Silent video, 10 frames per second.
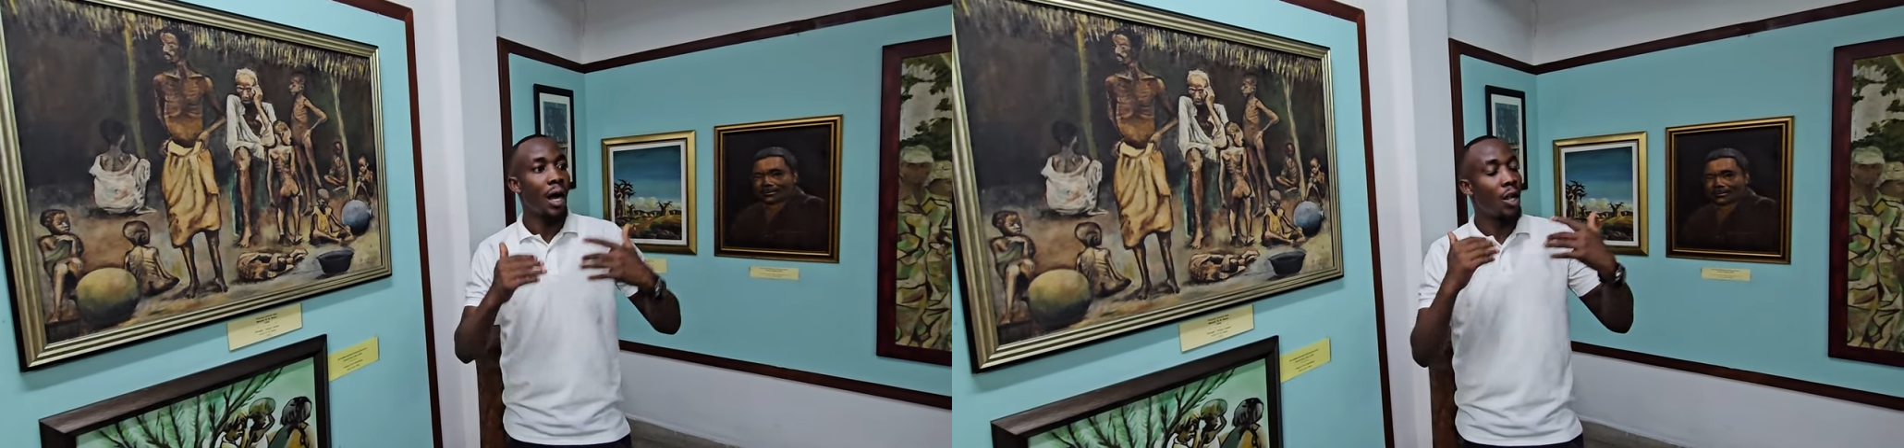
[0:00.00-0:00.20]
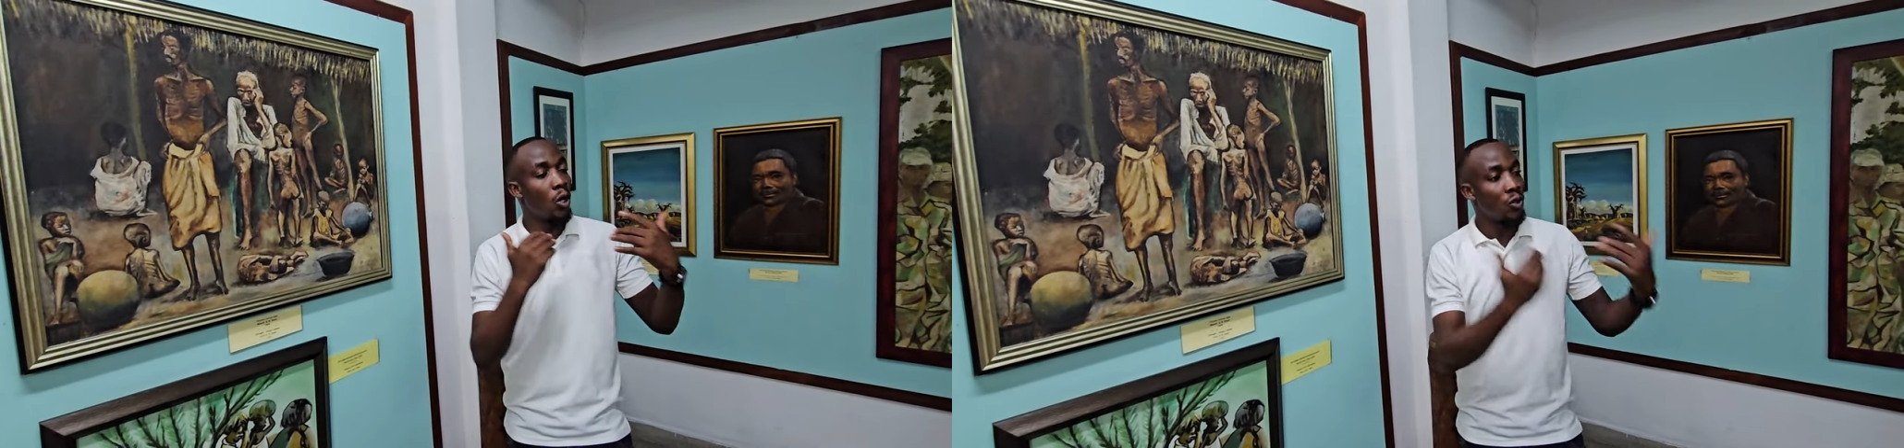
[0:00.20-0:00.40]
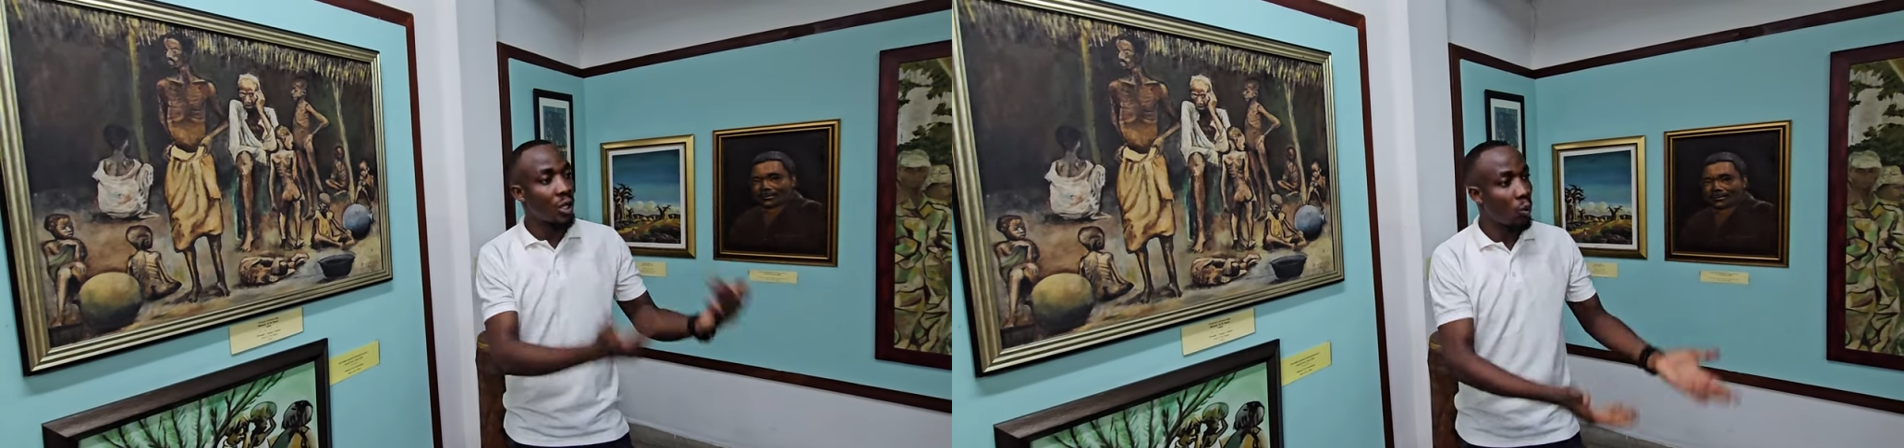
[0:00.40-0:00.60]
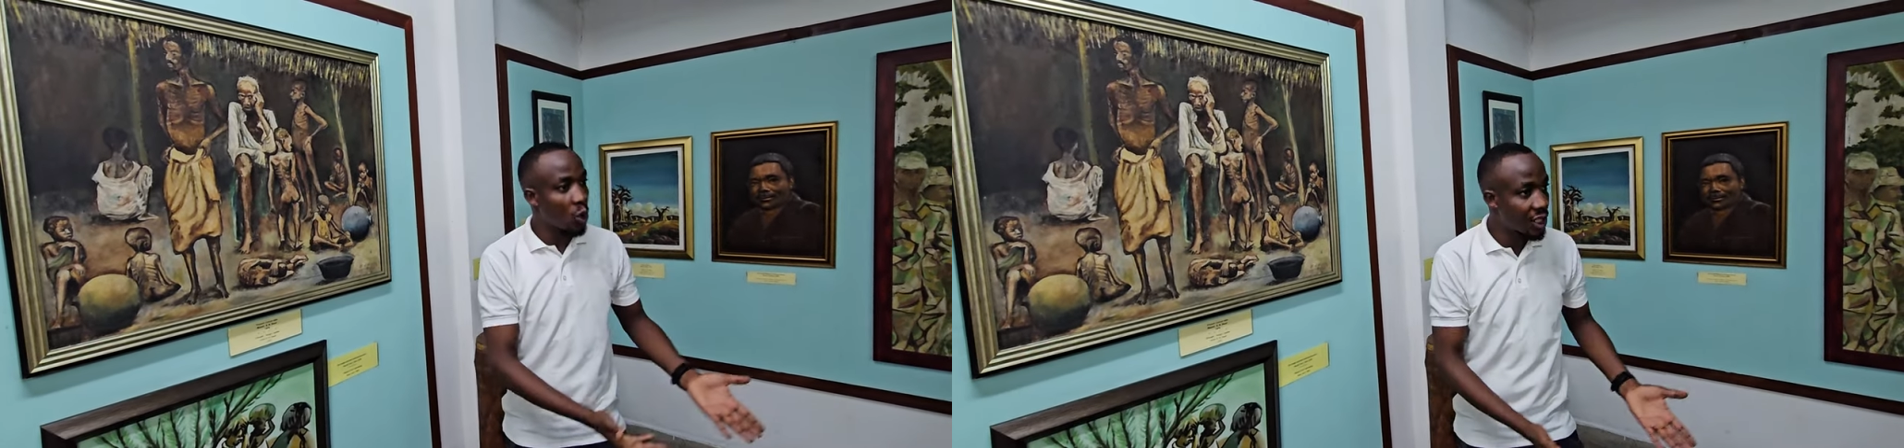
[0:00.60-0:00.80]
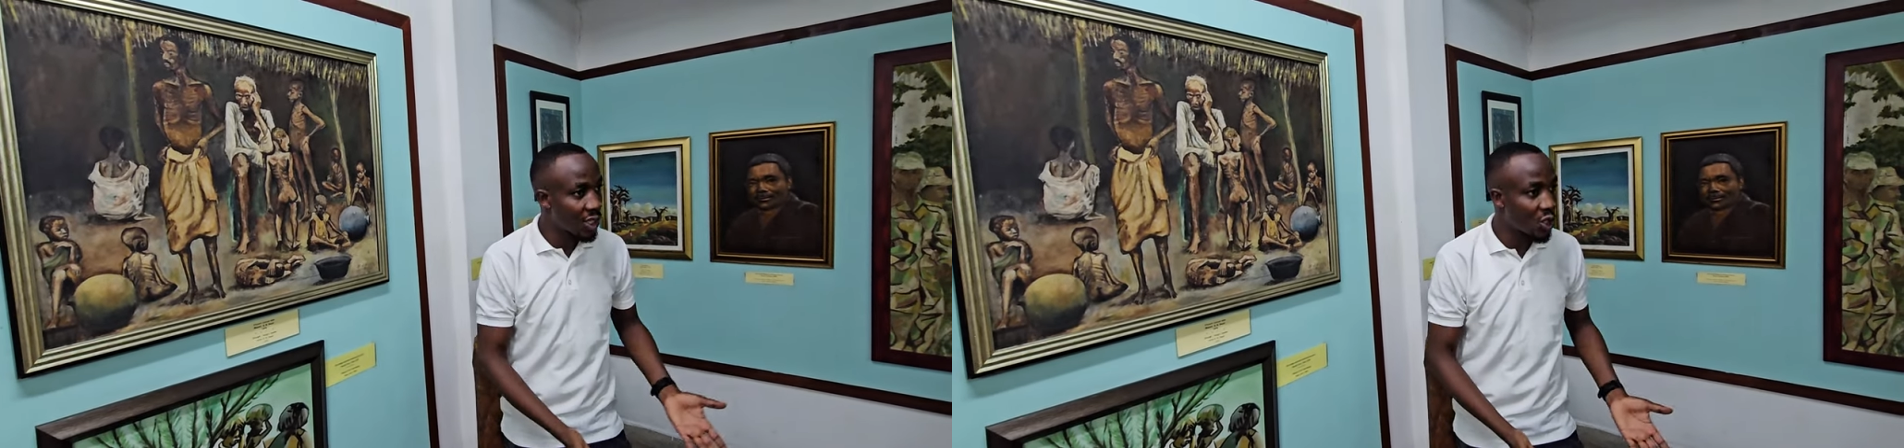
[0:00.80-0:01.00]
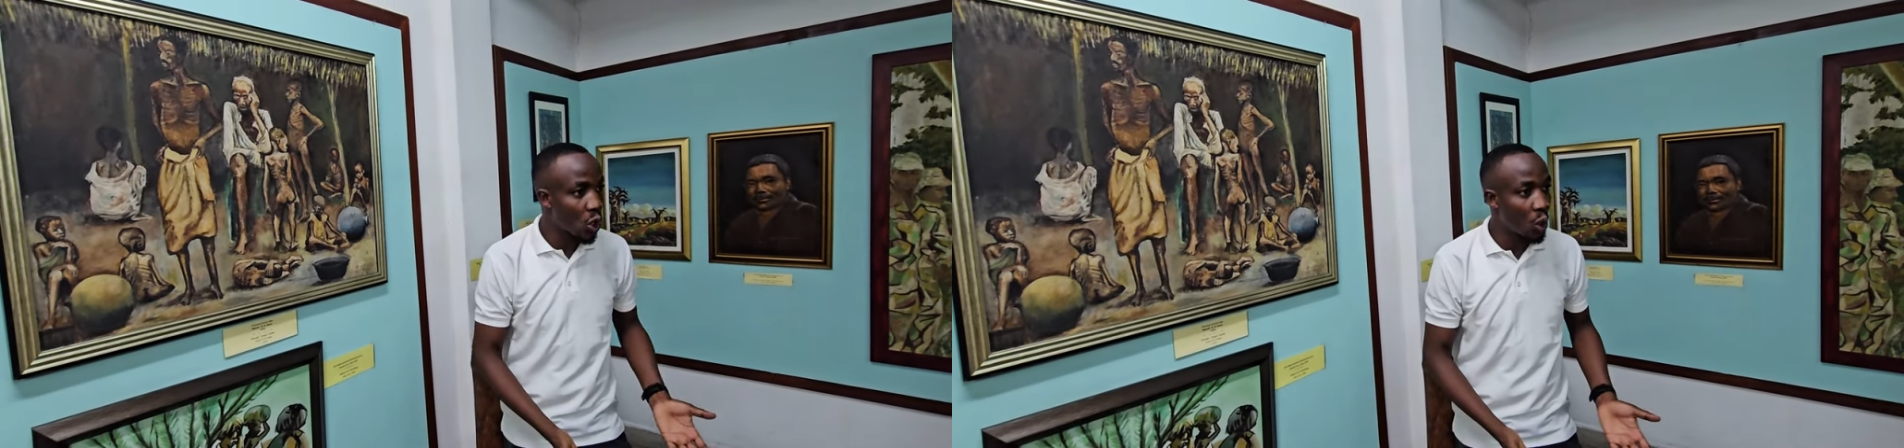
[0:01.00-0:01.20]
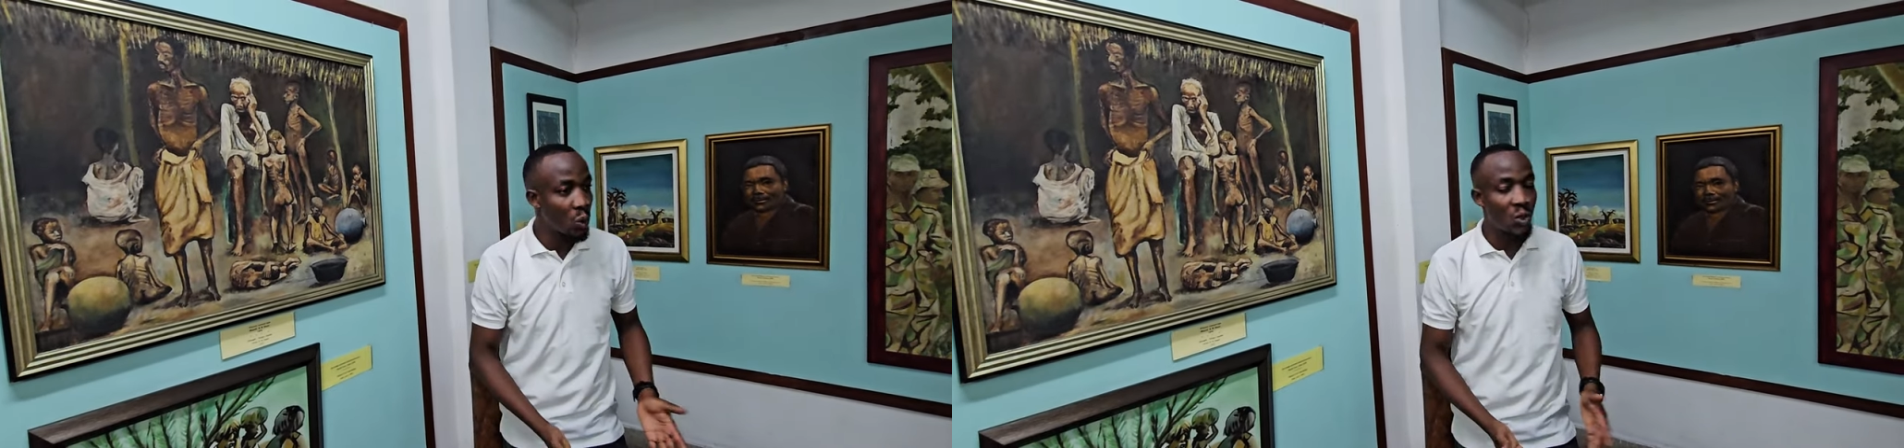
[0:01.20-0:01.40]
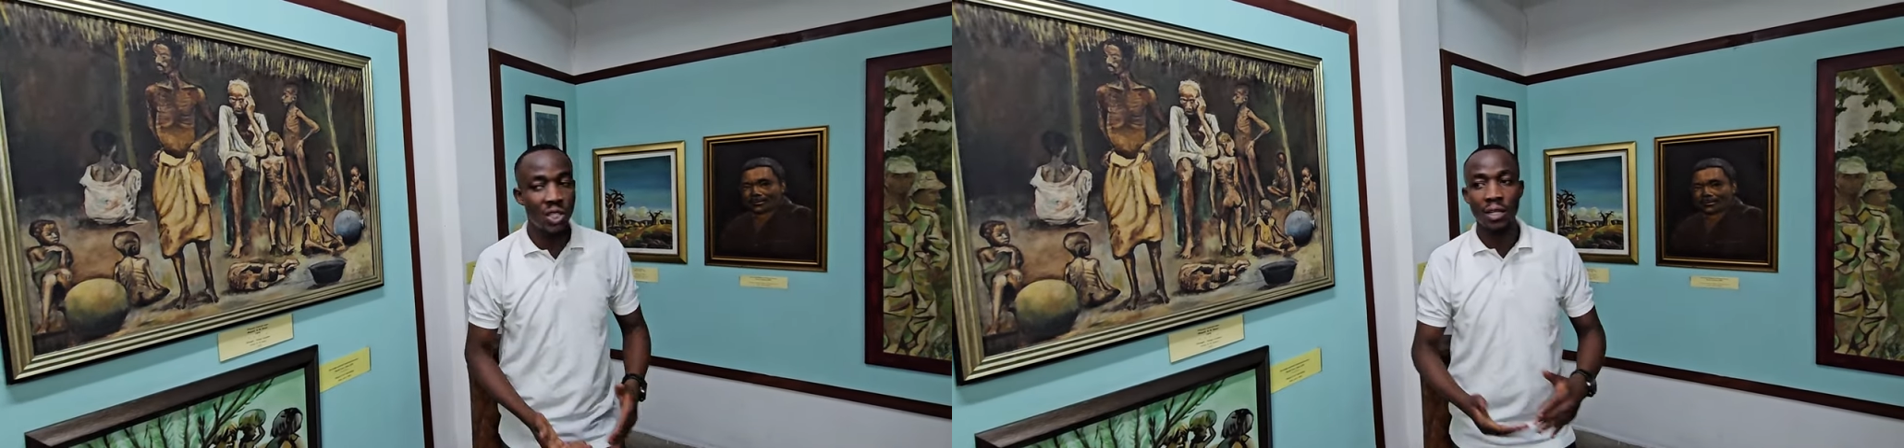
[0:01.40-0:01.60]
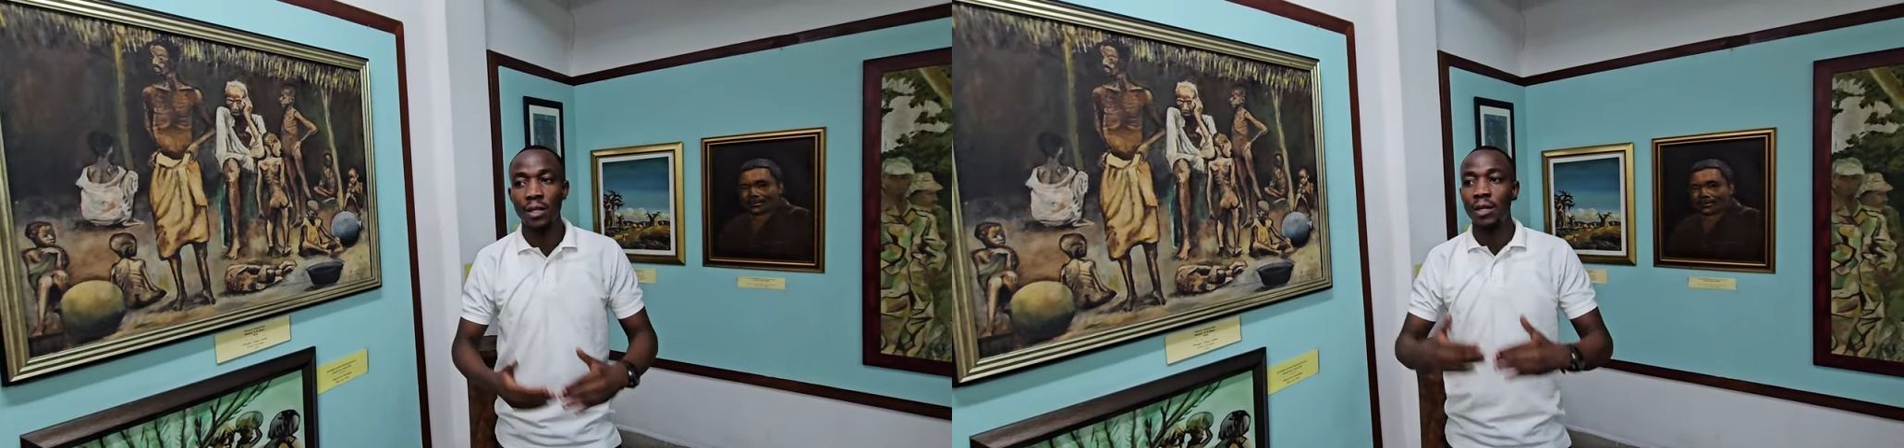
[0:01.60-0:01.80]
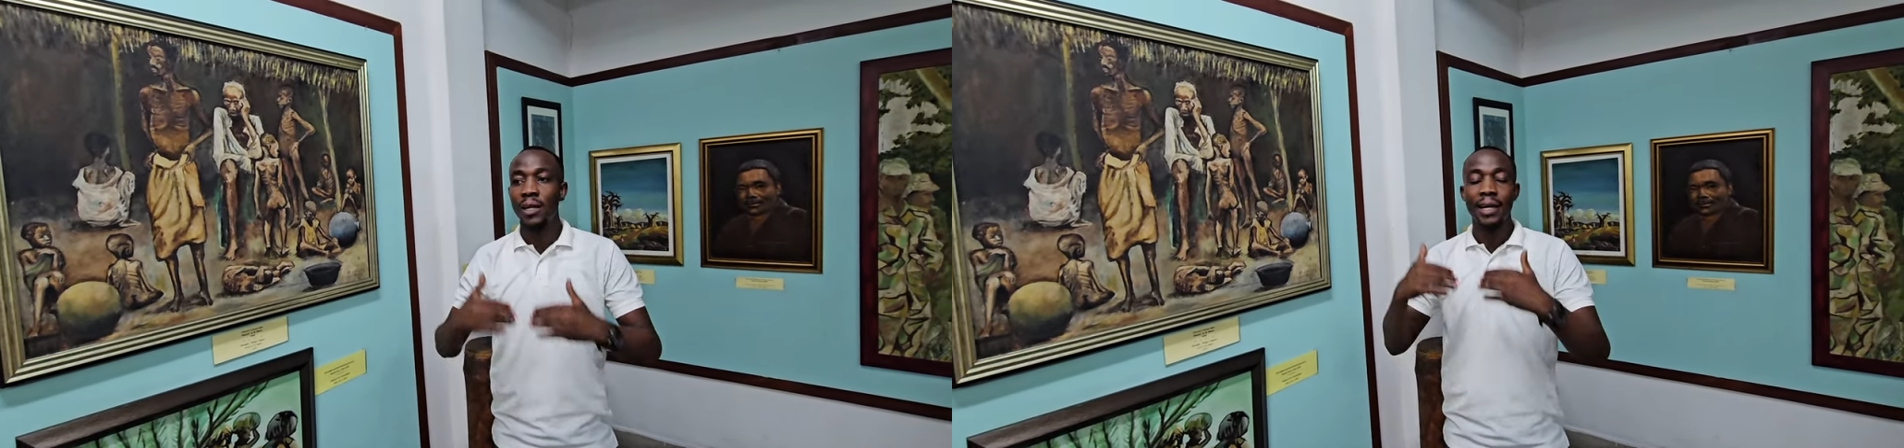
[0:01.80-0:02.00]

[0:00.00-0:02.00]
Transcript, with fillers: along the water source,